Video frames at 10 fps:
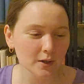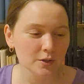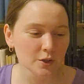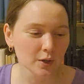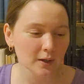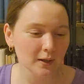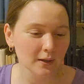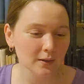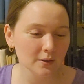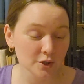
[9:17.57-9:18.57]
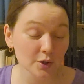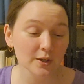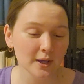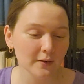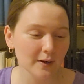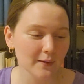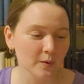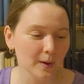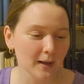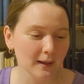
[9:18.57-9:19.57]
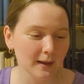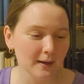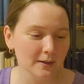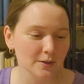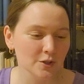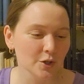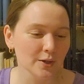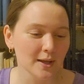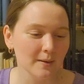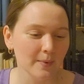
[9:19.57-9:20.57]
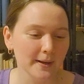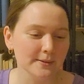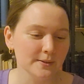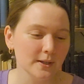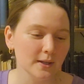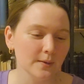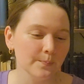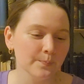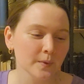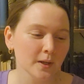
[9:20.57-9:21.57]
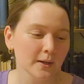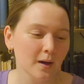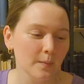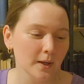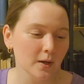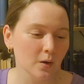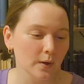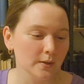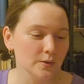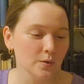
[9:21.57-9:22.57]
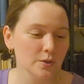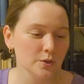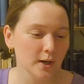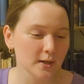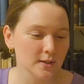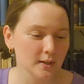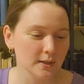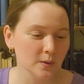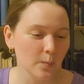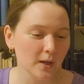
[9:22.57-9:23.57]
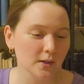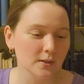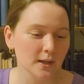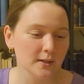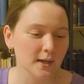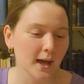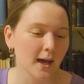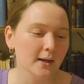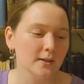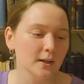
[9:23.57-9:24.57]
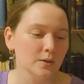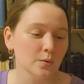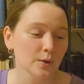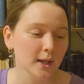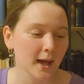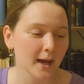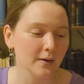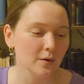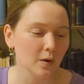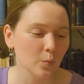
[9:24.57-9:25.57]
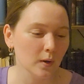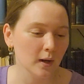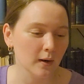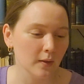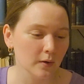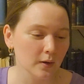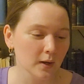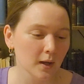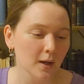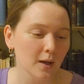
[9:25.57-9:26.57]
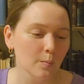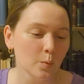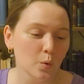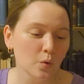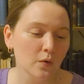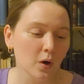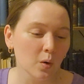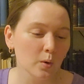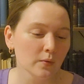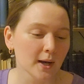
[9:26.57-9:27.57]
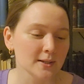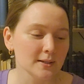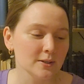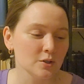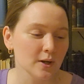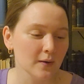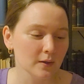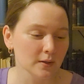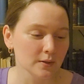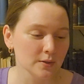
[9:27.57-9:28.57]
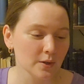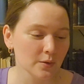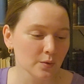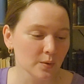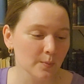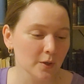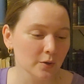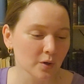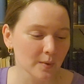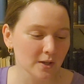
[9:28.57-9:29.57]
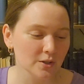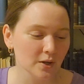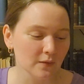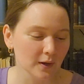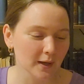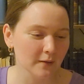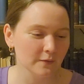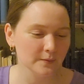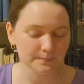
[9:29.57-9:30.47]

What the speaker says: journeying by land and journeying by sea, coming and going so strangely to meet and to act and to react on one another, move all we restless travelers through the pilgrimage of life.